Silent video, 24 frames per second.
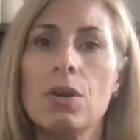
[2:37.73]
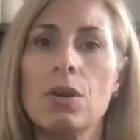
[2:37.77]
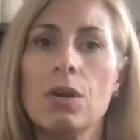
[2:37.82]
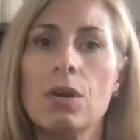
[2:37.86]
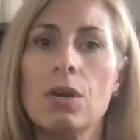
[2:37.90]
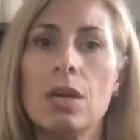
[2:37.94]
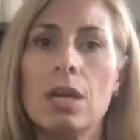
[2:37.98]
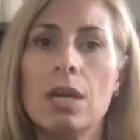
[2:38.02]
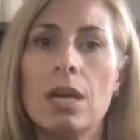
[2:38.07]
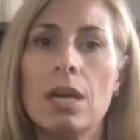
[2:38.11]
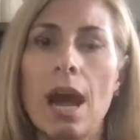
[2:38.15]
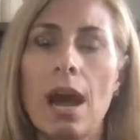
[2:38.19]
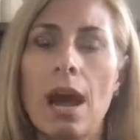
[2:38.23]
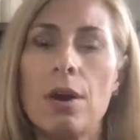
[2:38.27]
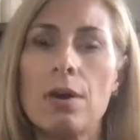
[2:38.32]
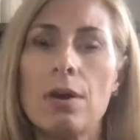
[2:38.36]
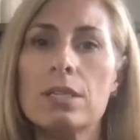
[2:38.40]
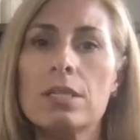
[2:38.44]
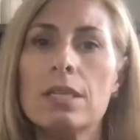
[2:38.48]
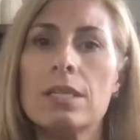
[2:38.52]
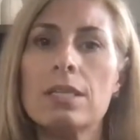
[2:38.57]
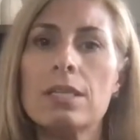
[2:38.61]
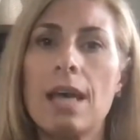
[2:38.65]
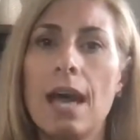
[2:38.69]
in our
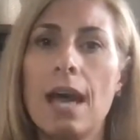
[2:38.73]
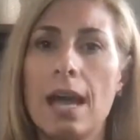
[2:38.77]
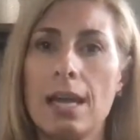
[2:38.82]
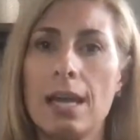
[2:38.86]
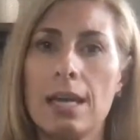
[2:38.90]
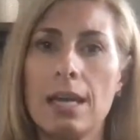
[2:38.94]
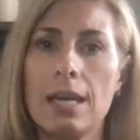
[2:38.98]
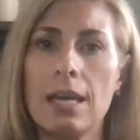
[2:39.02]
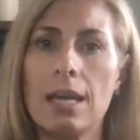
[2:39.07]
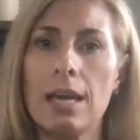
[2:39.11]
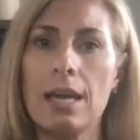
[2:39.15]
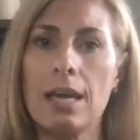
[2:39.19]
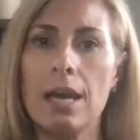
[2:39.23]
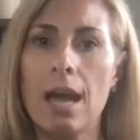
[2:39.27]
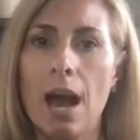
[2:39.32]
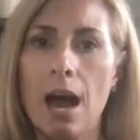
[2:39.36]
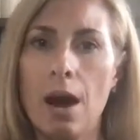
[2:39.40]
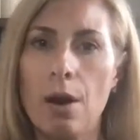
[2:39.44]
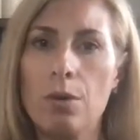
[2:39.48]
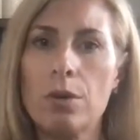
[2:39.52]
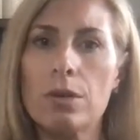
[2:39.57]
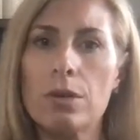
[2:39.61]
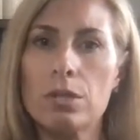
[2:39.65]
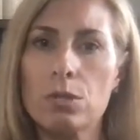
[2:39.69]
society, in
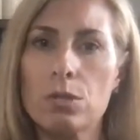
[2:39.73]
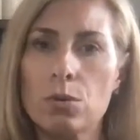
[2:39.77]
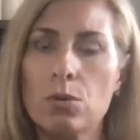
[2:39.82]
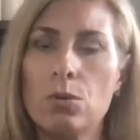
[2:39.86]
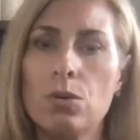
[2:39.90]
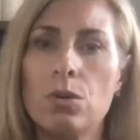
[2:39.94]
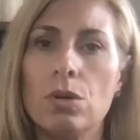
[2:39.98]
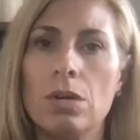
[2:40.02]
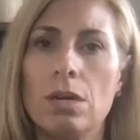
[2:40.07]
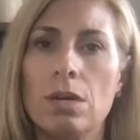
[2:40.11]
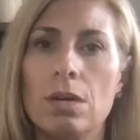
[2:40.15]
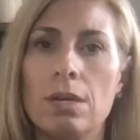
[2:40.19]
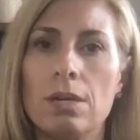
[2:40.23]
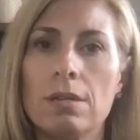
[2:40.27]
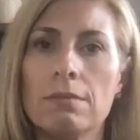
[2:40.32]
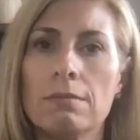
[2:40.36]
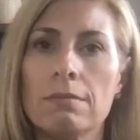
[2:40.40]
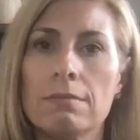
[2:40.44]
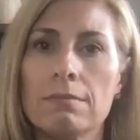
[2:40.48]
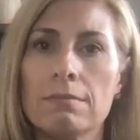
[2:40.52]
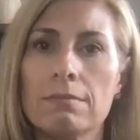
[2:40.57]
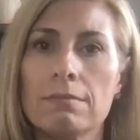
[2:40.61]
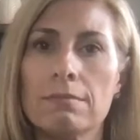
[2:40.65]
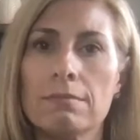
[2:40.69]
our school,
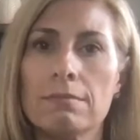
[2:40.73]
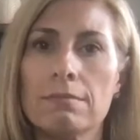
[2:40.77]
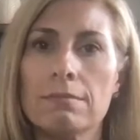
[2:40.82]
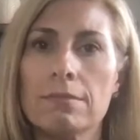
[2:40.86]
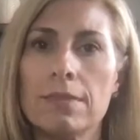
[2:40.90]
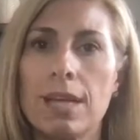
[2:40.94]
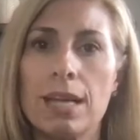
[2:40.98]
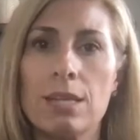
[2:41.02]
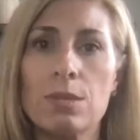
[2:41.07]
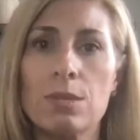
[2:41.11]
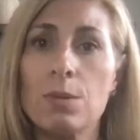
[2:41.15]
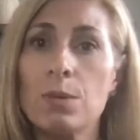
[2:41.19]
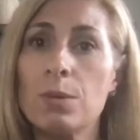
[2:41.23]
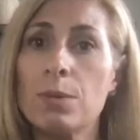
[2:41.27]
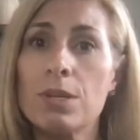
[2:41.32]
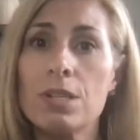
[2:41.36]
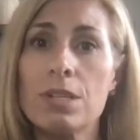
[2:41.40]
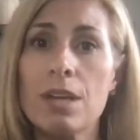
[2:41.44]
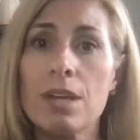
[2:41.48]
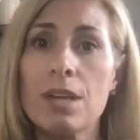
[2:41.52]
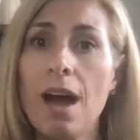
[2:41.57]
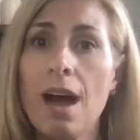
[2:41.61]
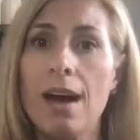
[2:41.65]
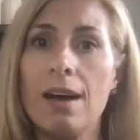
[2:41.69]
that's what we're
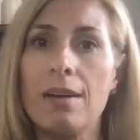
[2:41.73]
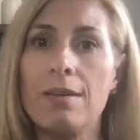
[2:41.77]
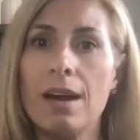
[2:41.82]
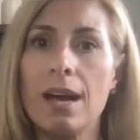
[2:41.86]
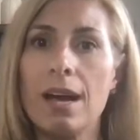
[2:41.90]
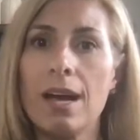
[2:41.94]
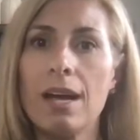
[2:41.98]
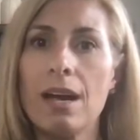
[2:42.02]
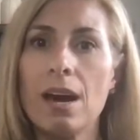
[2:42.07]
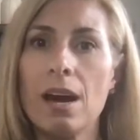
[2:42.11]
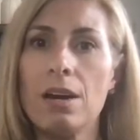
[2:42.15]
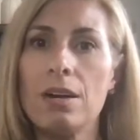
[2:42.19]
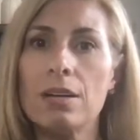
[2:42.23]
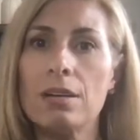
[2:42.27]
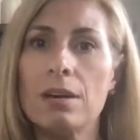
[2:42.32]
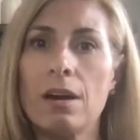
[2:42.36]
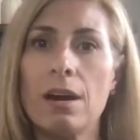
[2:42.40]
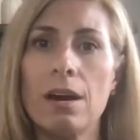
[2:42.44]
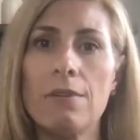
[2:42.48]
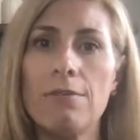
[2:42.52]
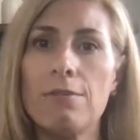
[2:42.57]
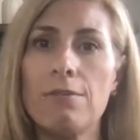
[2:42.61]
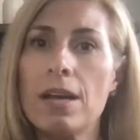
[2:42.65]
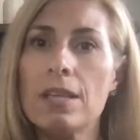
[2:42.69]
taught, right?
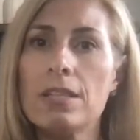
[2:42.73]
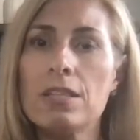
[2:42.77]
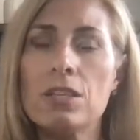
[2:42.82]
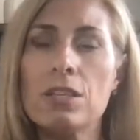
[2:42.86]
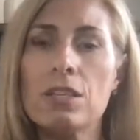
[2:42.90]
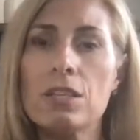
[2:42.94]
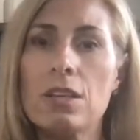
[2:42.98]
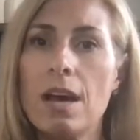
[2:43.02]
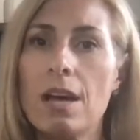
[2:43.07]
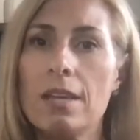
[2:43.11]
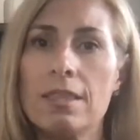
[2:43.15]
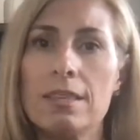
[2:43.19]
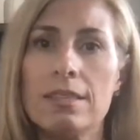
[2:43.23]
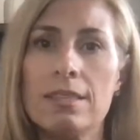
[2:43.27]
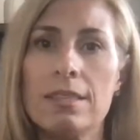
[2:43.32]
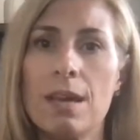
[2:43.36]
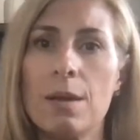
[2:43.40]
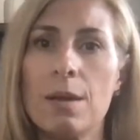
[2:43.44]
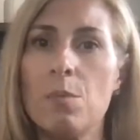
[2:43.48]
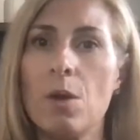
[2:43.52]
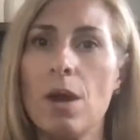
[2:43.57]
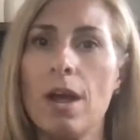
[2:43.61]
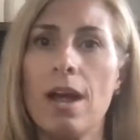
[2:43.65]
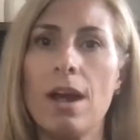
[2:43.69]
Our friends are taught the
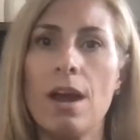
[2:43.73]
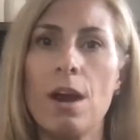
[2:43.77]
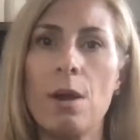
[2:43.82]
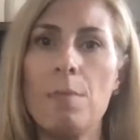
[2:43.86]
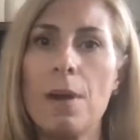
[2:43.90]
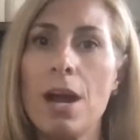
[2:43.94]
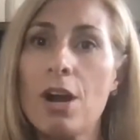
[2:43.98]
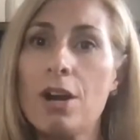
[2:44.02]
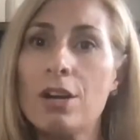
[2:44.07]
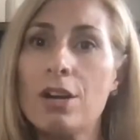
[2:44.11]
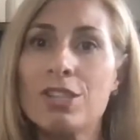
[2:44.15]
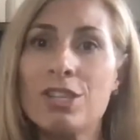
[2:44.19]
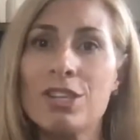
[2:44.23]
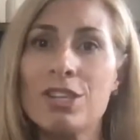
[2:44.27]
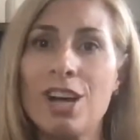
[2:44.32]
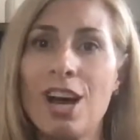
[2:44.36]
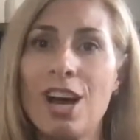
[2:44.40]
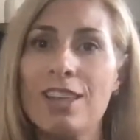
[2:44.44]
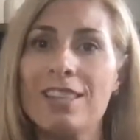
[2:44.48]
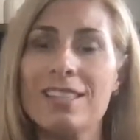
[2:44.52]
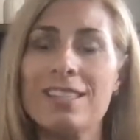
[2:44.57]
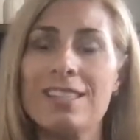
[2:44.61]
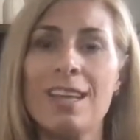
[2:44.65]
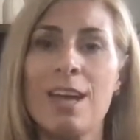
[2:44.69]
same way. Our parents are
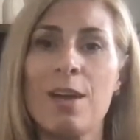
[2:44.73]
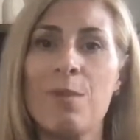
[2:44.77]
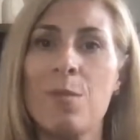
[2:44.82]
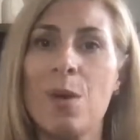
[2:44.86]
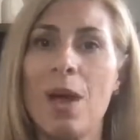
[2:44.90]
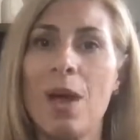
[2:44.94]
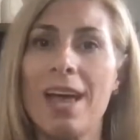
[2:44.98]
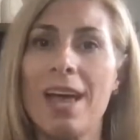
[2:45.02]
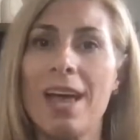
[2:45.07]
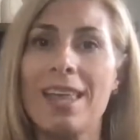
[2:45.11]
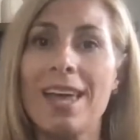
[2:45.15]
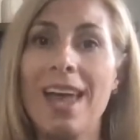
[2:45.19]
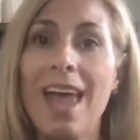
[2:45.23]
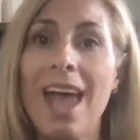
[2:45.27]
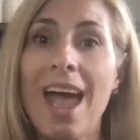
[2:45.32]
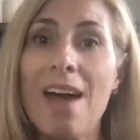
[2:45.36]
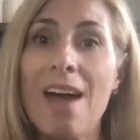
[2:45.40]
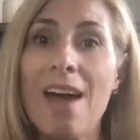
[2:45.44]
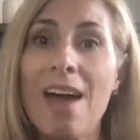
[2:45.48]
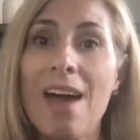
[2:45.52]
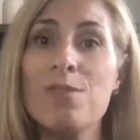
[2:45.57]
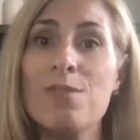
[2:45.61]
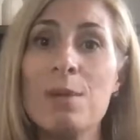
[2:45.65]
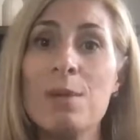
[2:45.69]
taught the same way. Like,
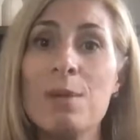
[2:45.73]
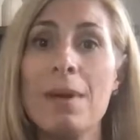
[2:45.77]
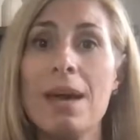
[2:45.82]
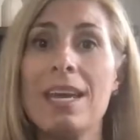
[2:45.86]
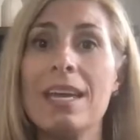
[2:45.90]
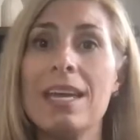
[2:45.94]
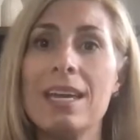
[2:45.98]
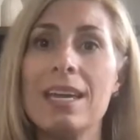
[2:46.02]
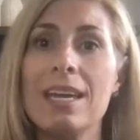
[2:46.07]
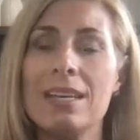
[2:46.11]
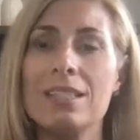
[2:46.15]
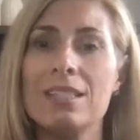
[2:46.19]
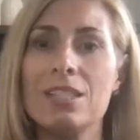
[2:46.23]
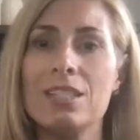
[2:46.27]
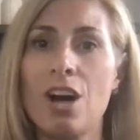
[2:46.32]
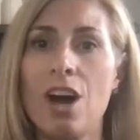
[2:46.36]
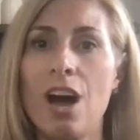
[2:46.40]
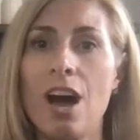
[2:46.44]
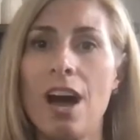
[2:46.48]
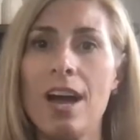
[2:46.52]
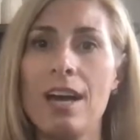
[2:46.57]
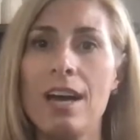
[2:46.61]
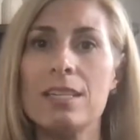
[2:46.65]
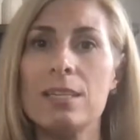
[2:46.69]
everybody is
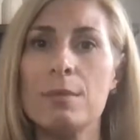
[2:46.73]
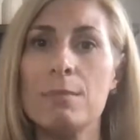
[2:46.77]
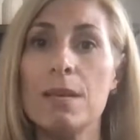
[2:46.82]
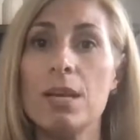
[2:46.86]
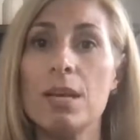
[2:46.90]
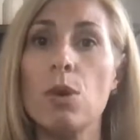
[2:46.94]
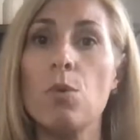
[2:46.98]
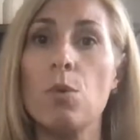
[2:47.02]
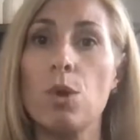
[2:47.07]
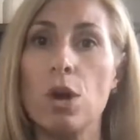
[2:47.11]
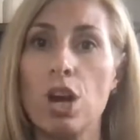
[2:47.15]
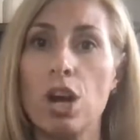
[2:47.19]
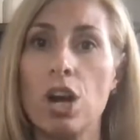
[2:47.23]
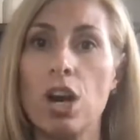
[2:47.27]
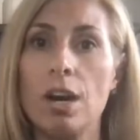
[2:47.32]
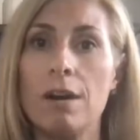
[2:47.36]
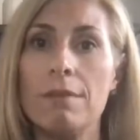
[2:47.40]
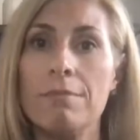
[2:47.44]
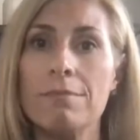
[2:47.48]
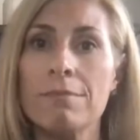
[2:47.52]
taught to be a worker.